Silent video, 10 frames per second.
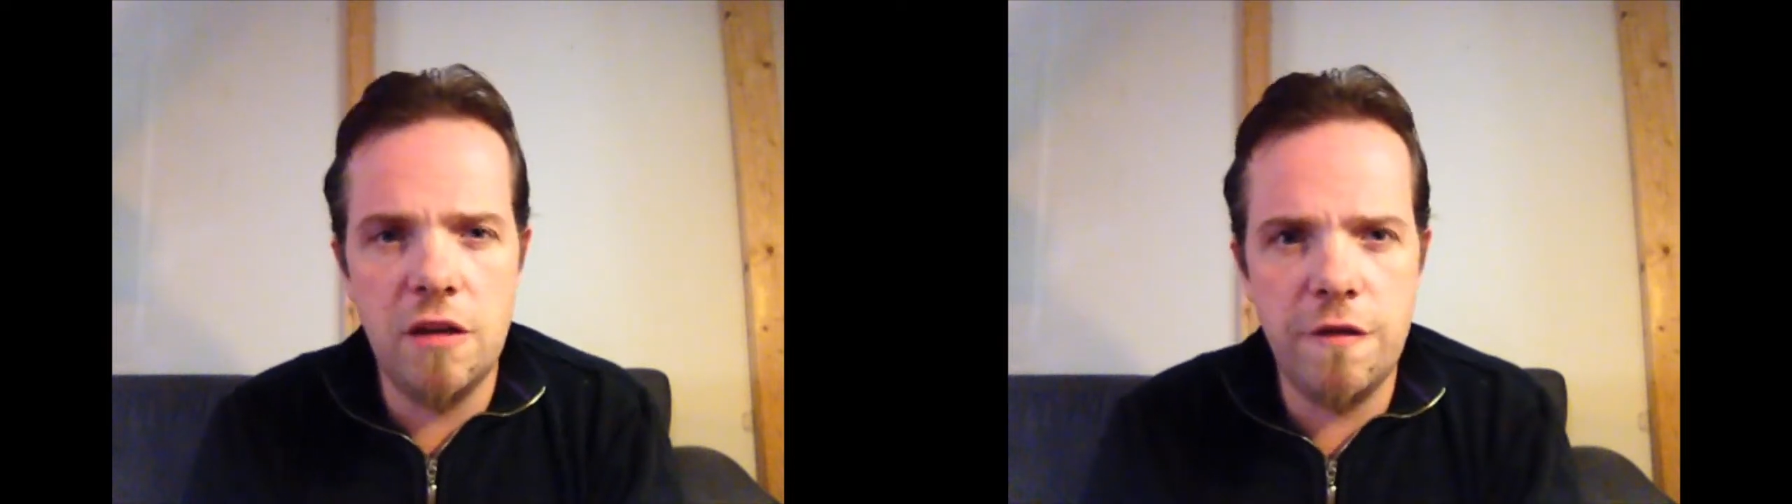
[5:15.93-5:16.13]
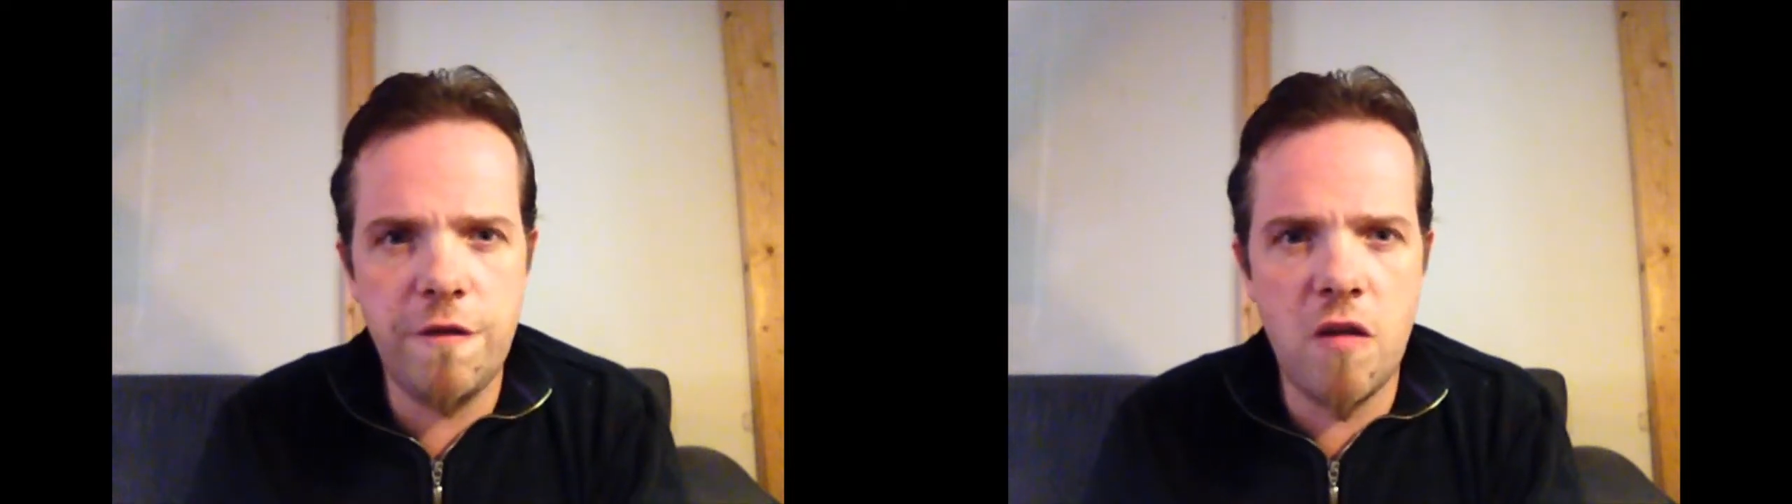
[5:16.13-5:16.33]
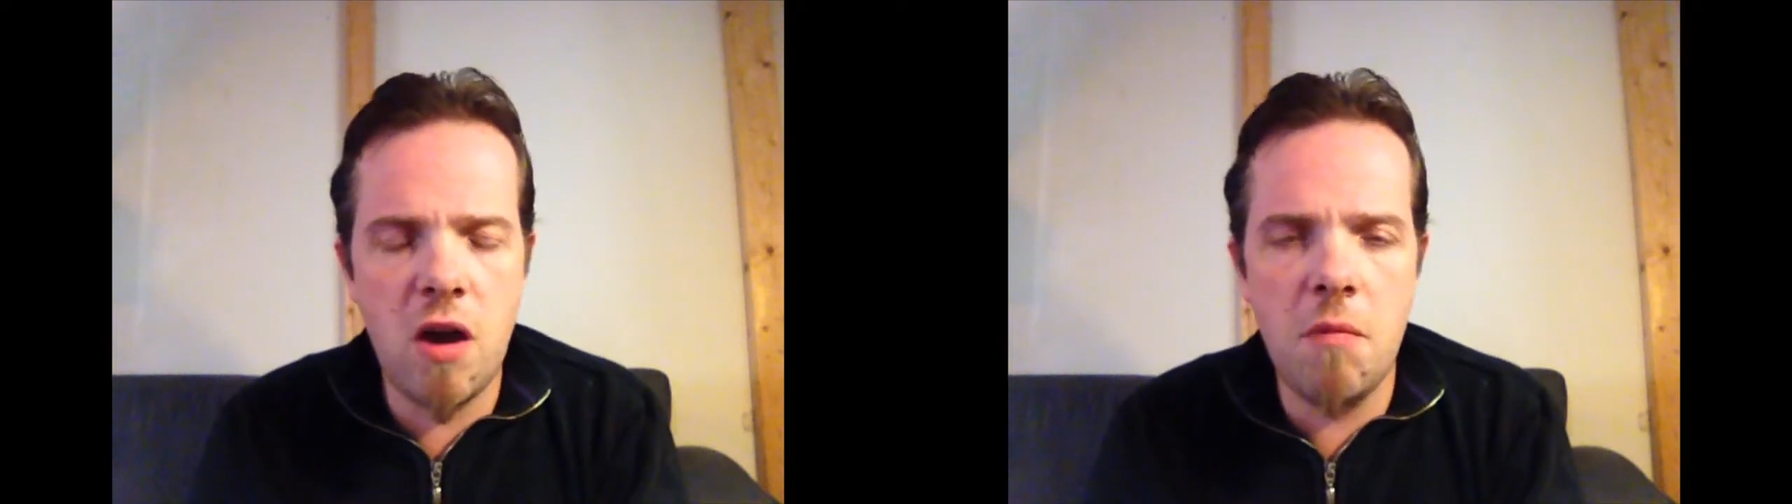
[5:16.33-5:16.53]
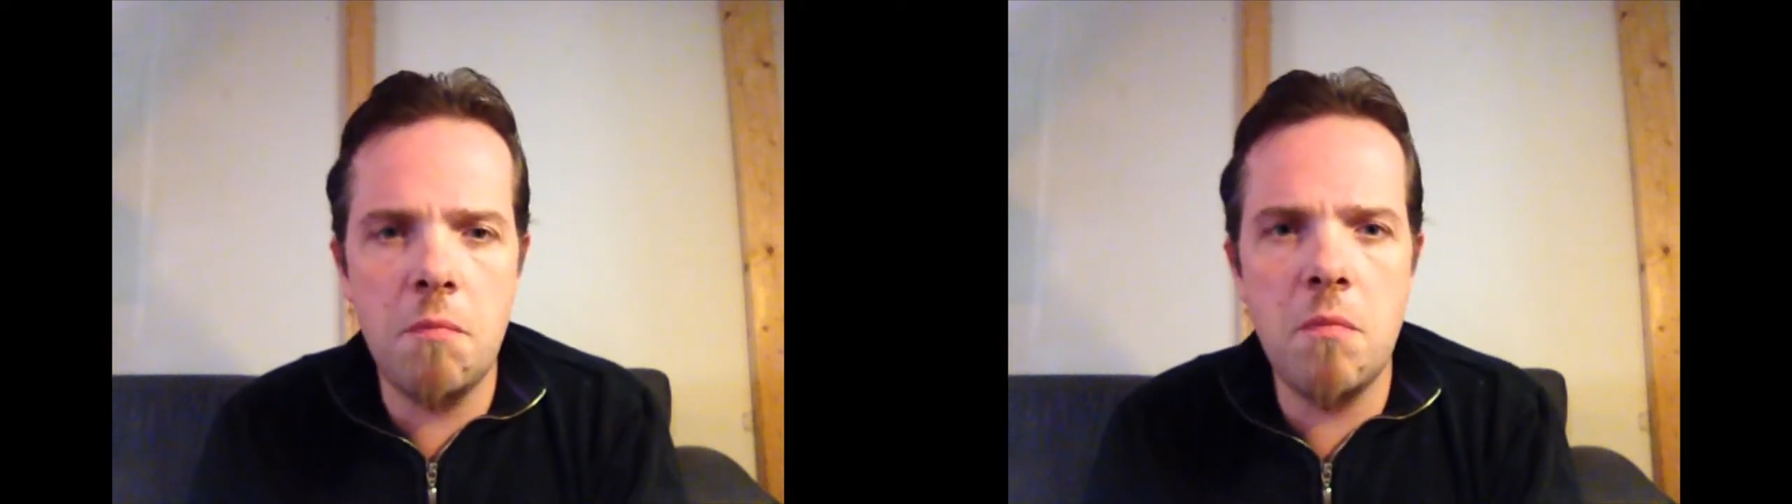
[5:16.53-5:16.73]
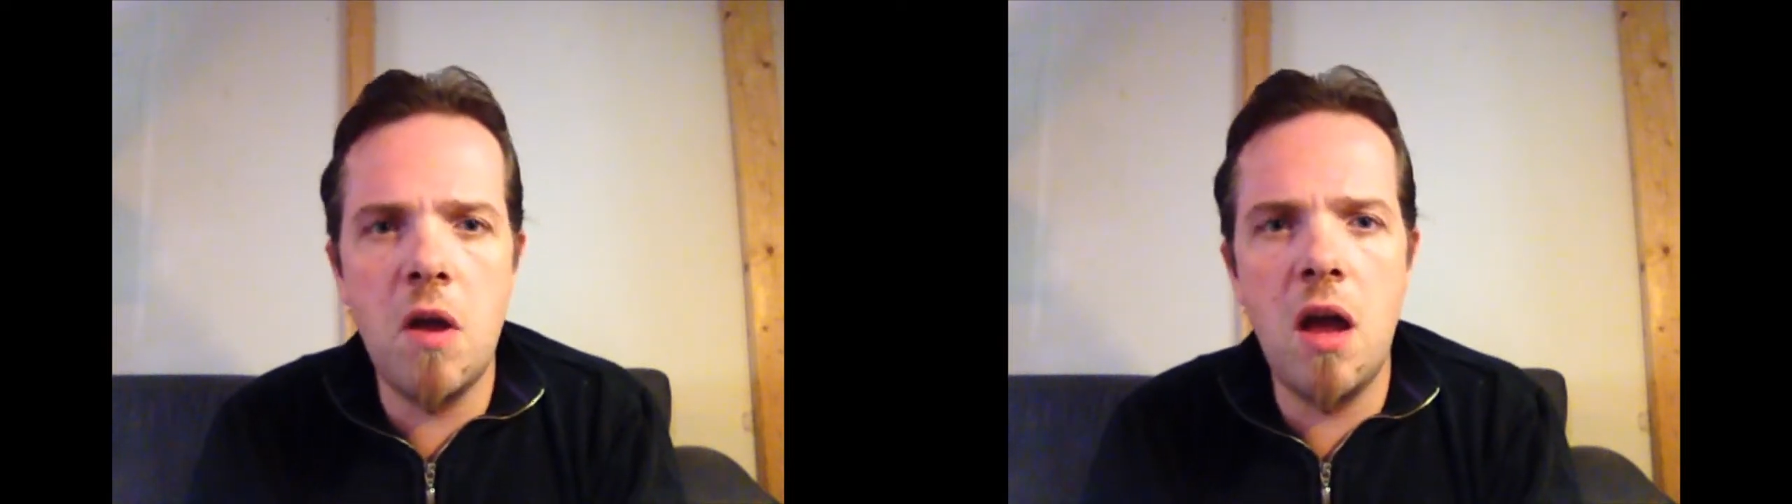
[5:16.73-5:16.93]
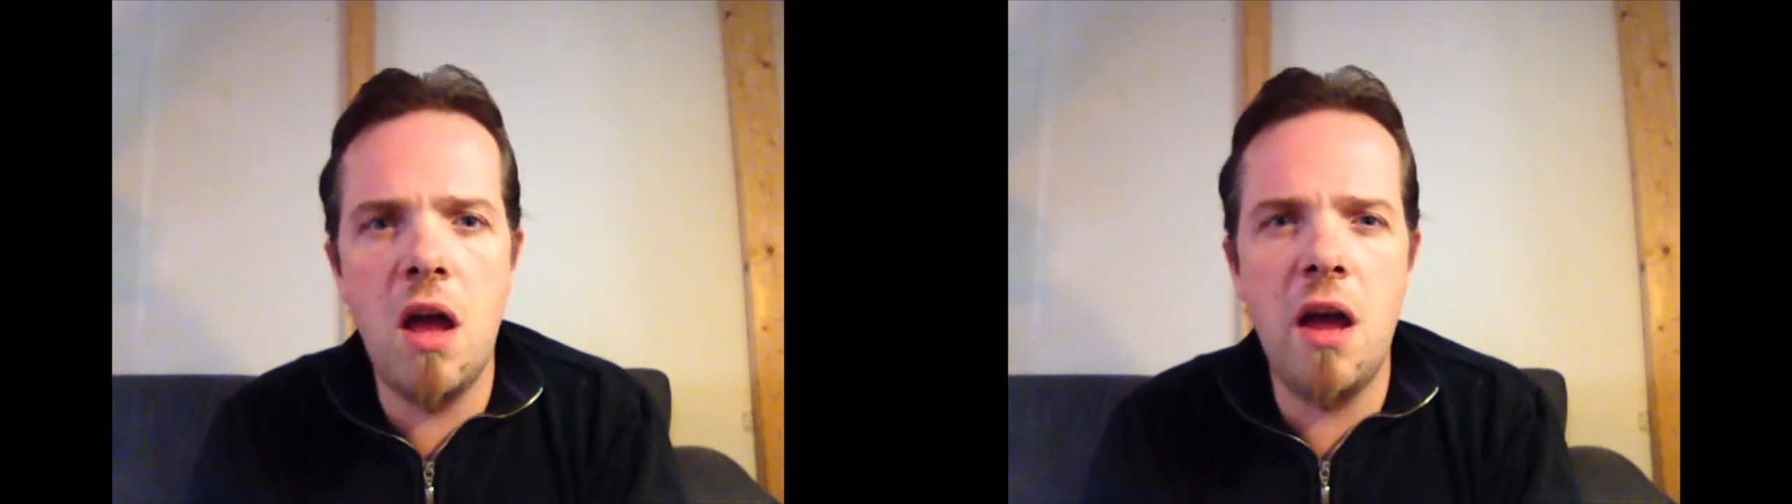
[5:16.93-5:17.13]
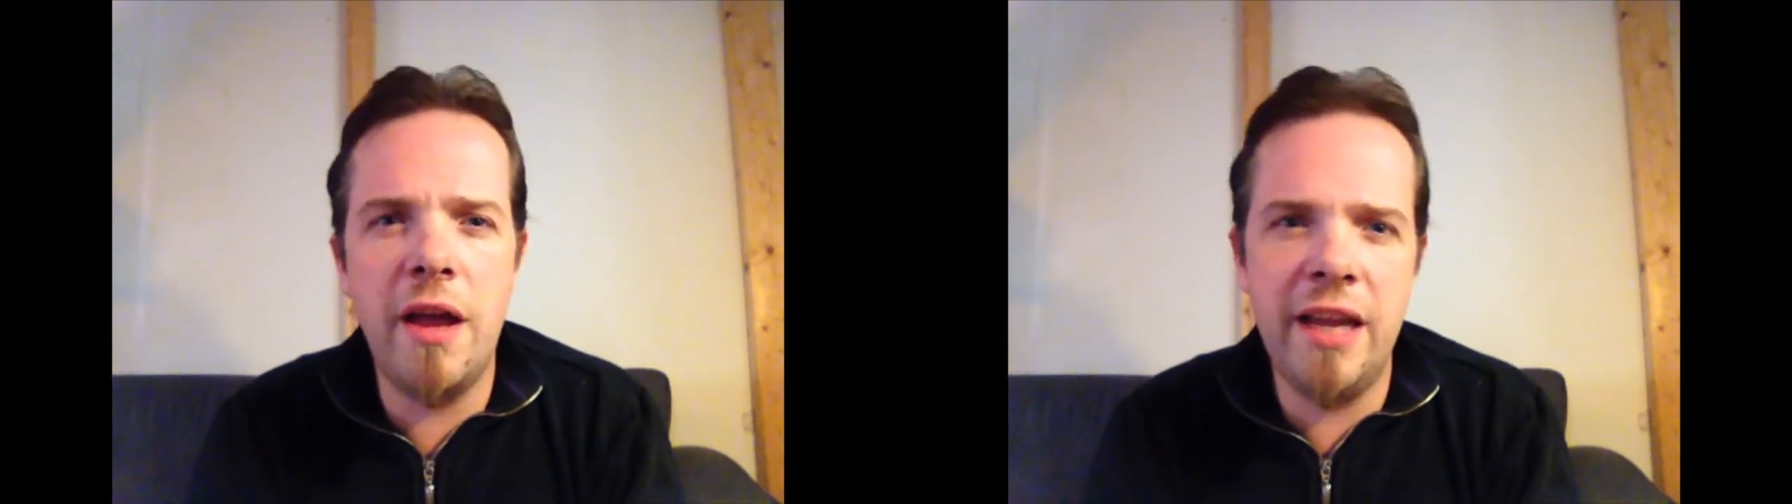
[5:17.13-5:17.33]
from uh,